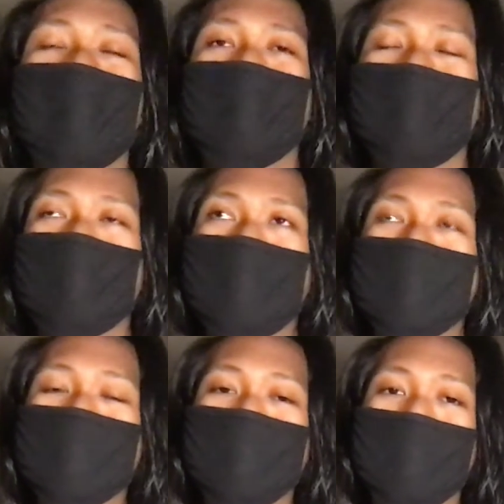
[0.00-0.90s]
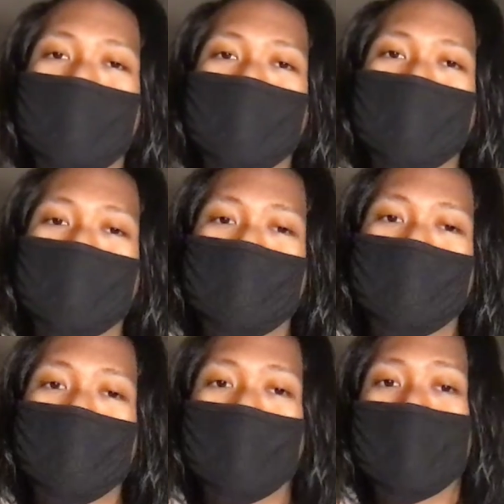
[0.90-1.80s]
That means that
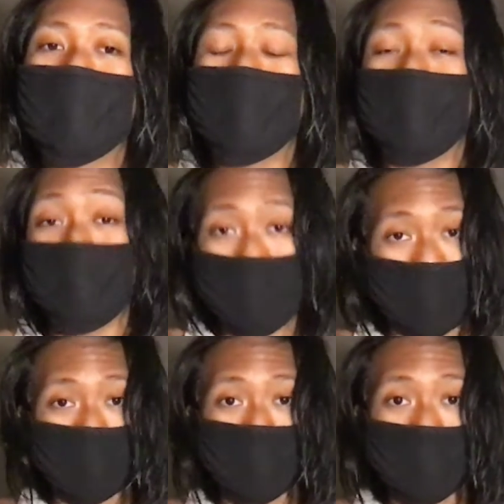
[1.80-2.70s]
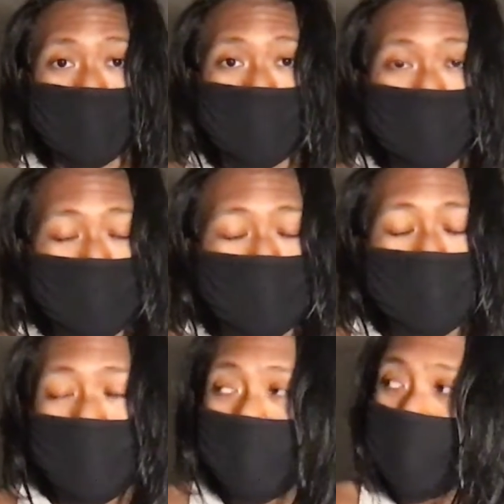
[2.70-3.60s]
in my absence,
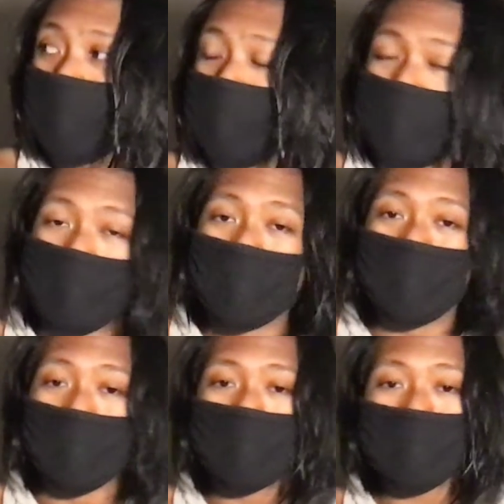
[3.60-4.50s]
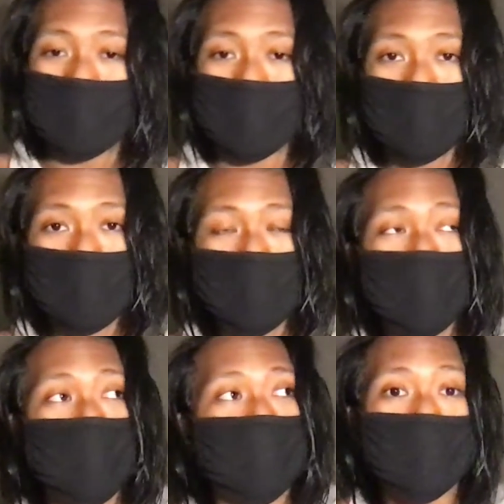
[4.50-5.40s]
people formed cliques,
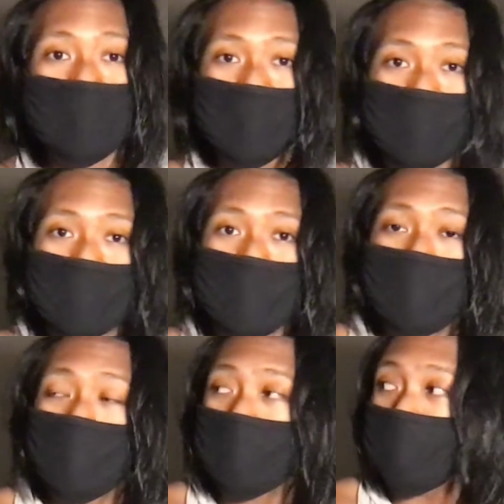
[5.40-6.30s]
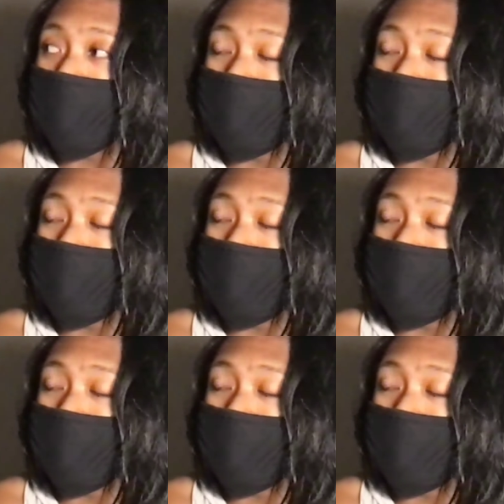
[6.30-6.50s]
relationships,